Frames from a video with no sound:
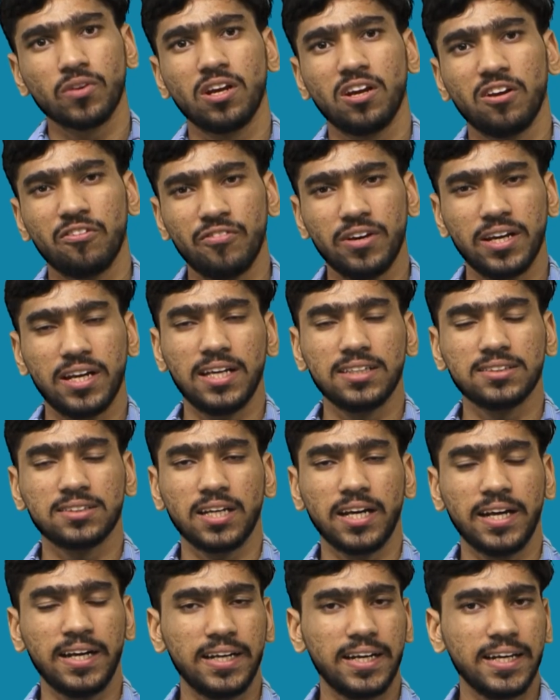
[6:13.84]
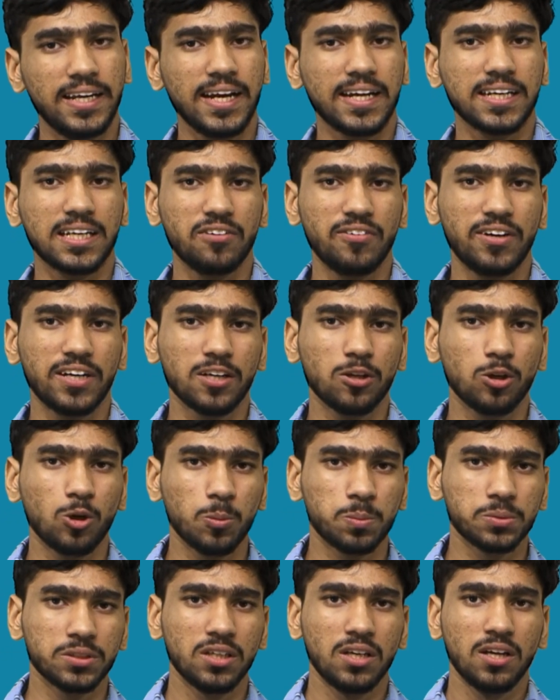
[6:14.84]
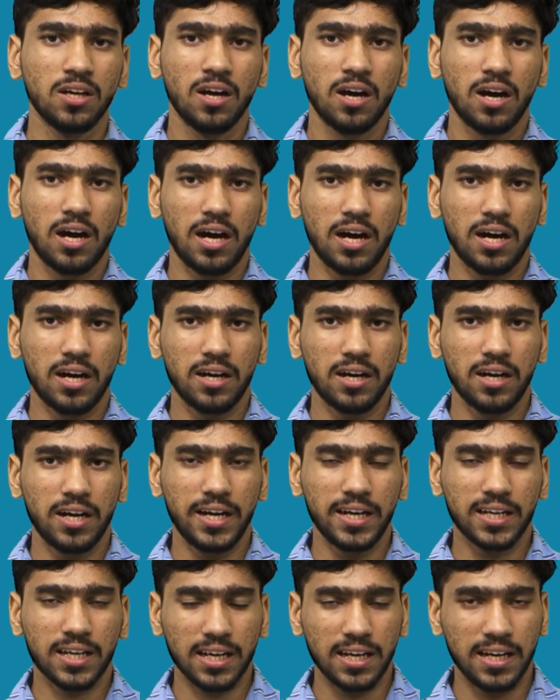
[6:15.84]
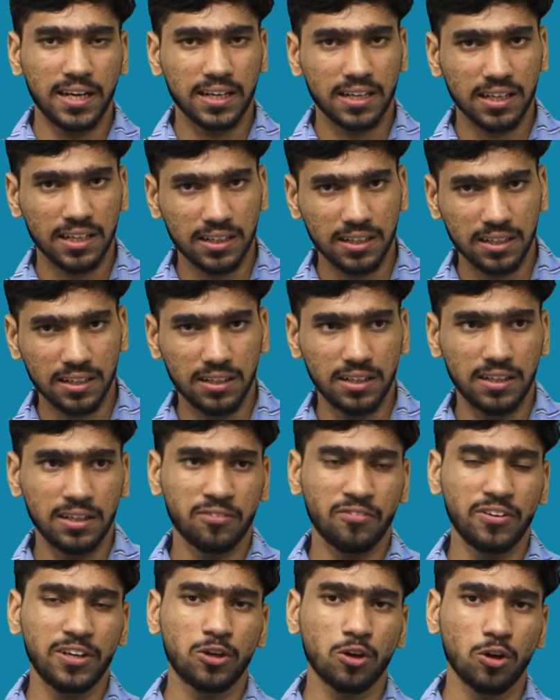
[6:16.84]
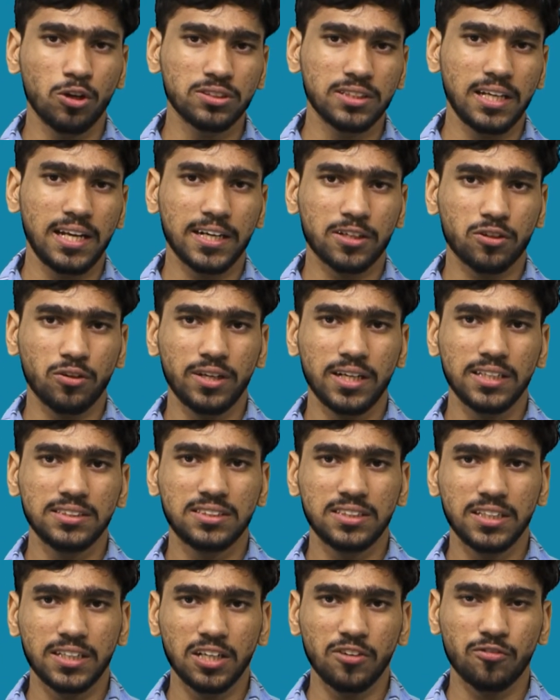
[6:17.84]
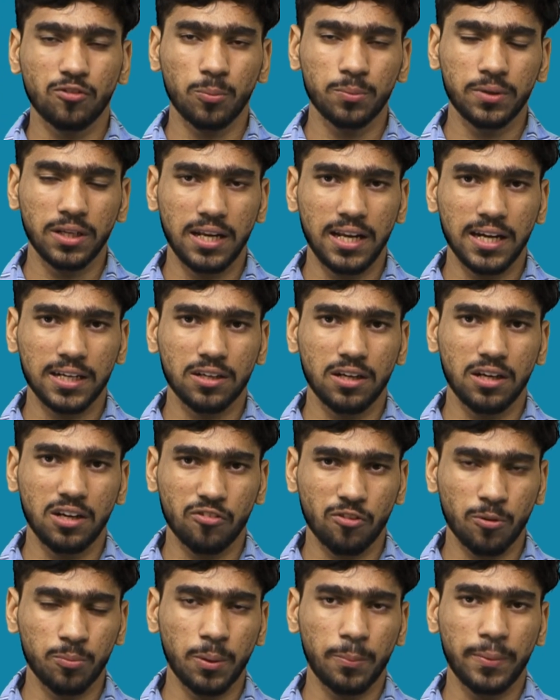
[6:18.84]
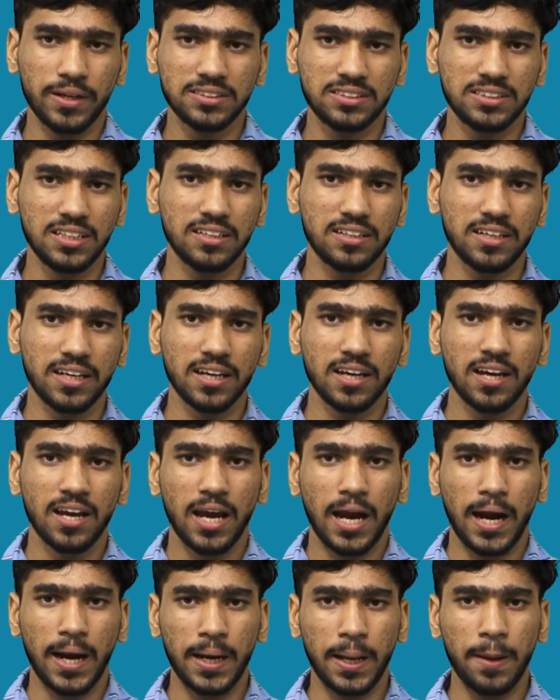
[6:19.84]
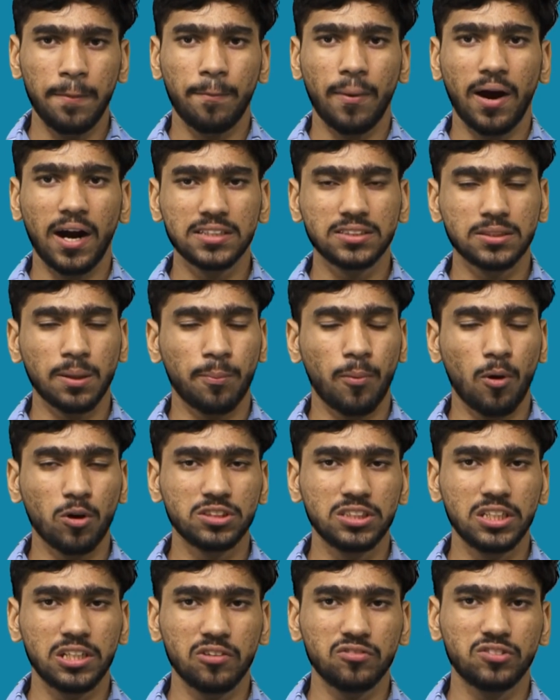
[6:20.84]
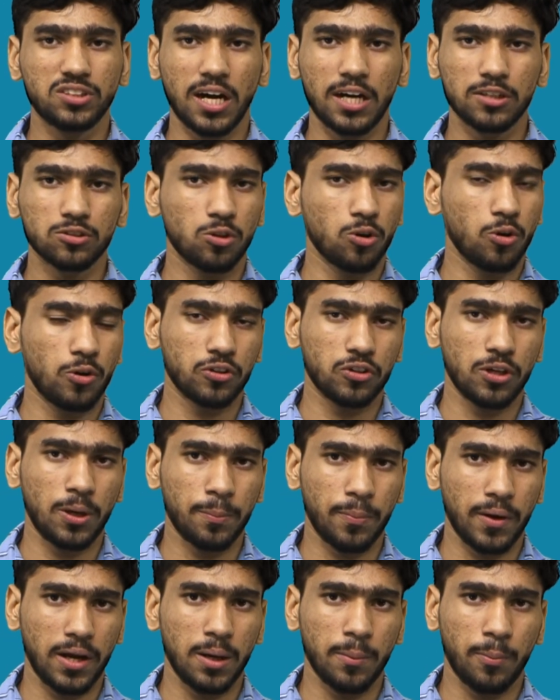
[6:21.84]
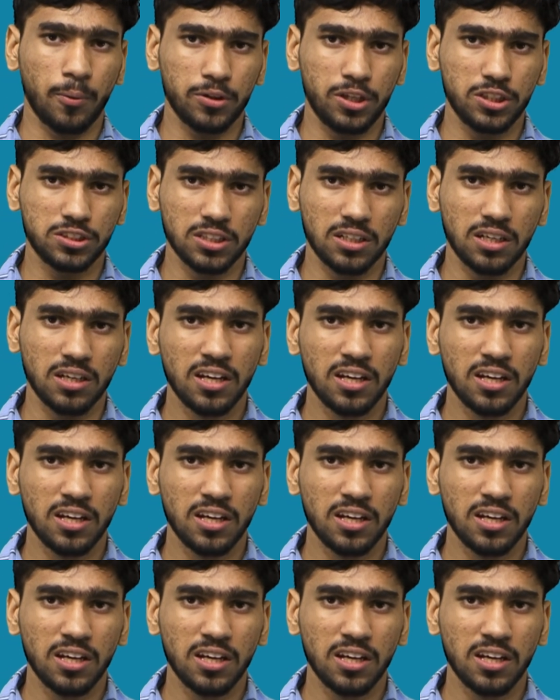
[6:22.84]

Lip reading: Whereas in deactivating groups, it withdraws the electron density from the benzene ring and imparts a positive charge on ortho and para position,